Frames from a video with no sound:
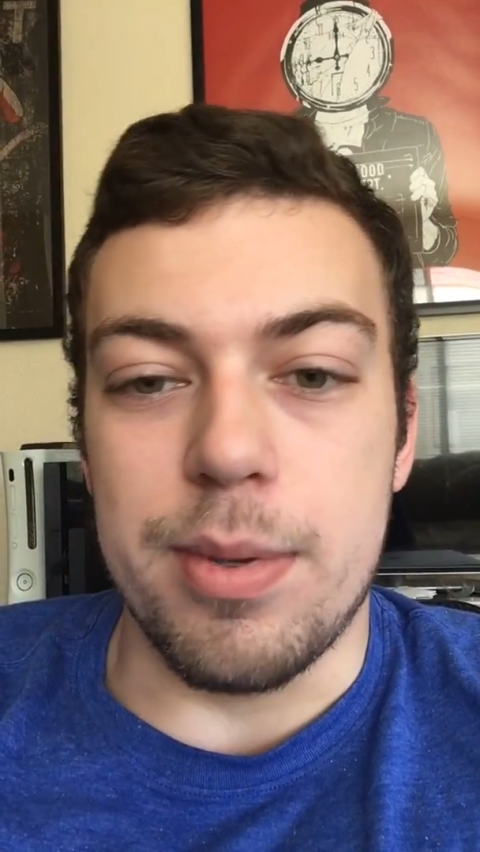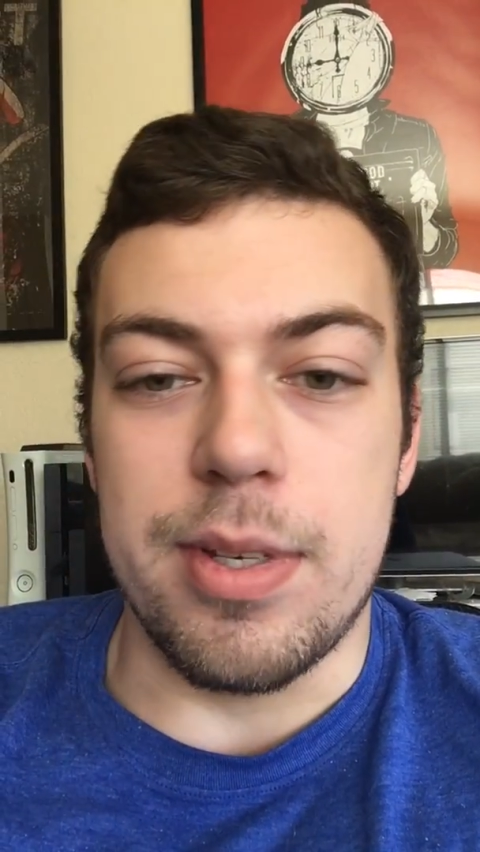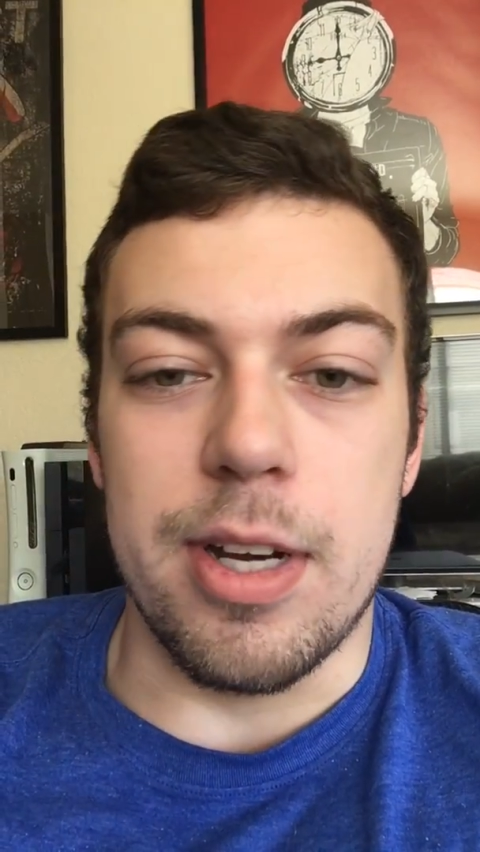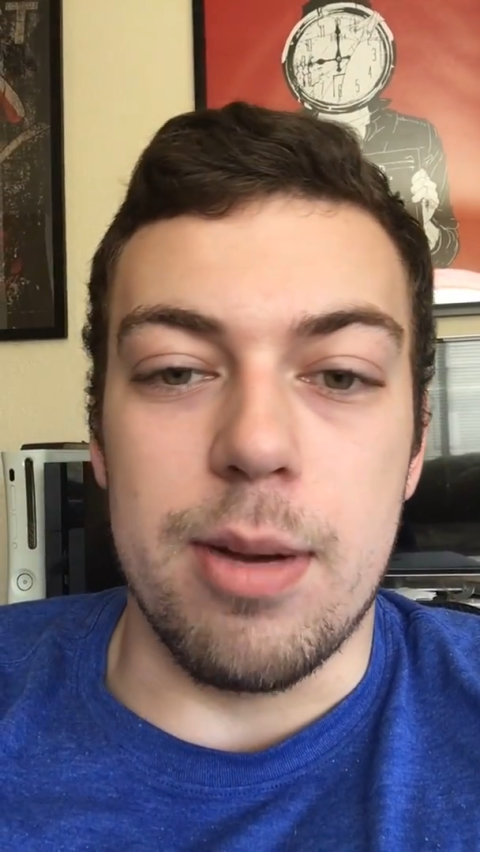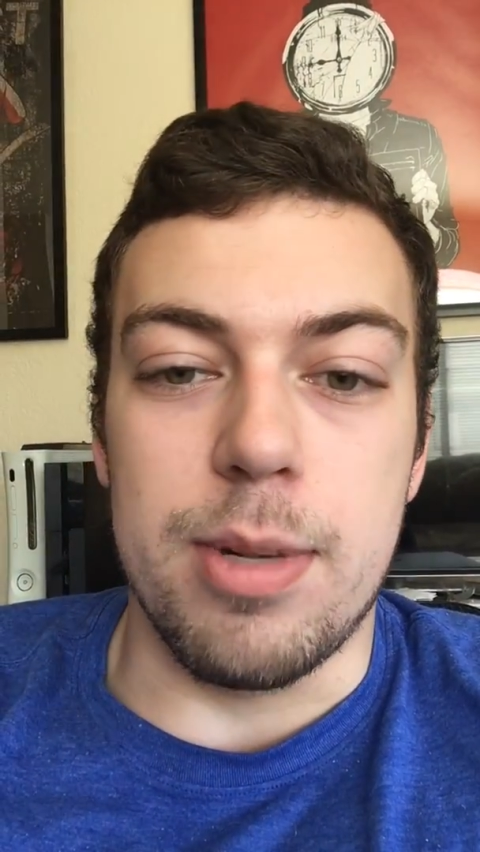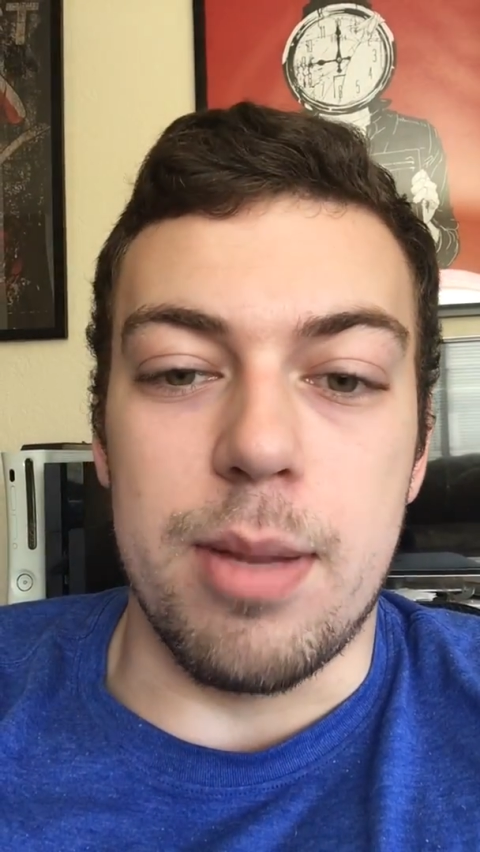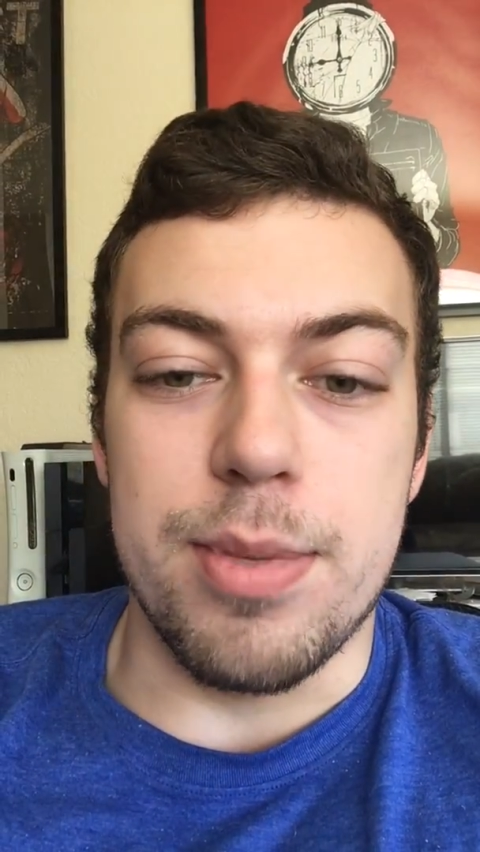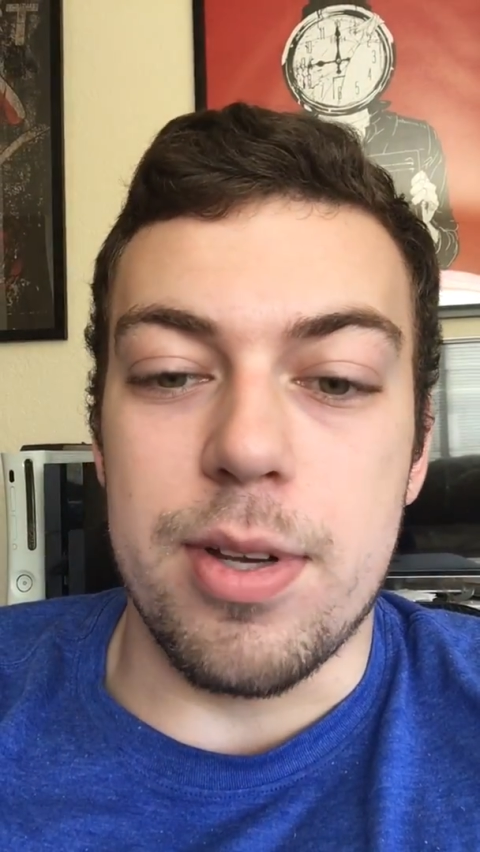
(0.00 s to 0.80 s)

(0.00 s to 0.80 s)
was terrible, I'm